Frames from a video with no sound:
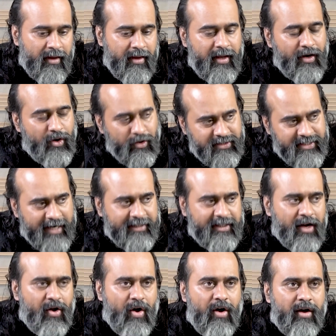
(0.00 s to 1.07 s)
He looks at
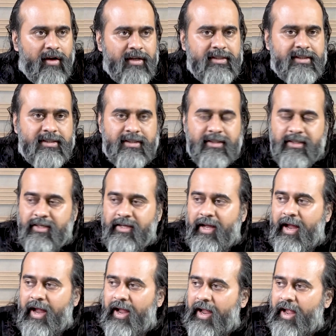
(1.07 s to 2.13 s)
the cause,
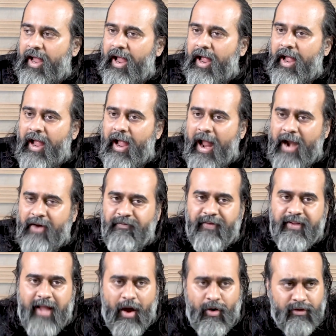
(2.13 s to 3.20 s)
and
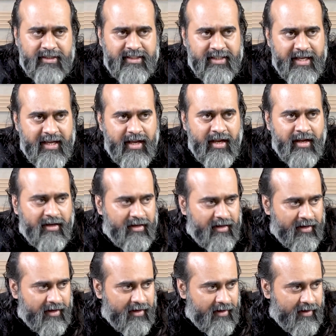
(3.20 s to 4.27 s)
without seeing
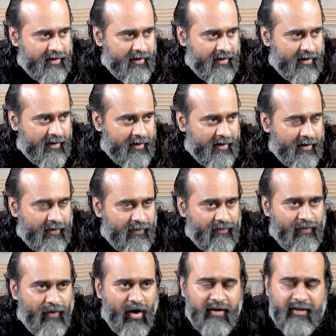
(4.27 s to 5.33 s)

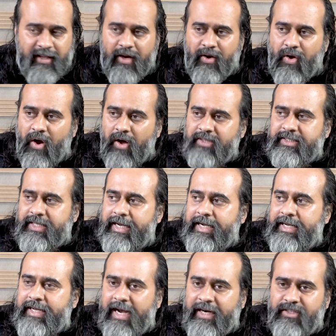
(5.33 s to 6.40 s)
what the cause
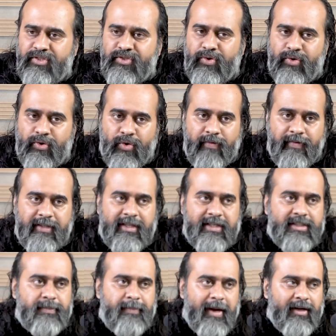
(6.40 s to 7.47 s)
intends to do with
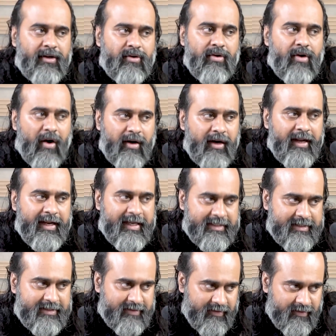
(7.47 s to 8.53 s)
respect to
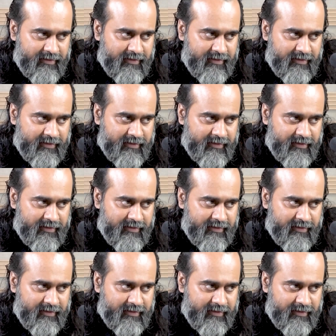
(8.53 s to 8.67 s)
godliness,